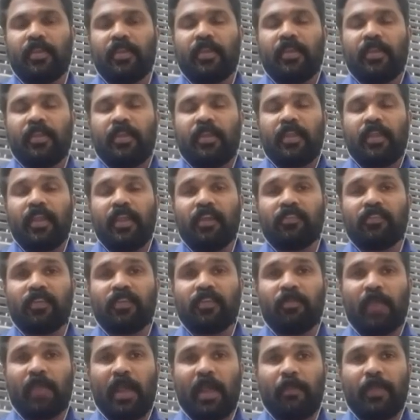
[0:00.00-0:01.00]
Here are
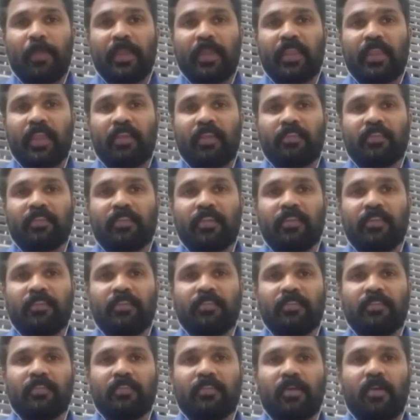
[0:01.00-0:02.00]
some
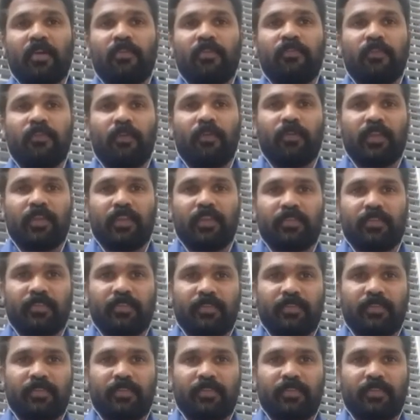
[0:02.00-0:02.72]
applications of flotation.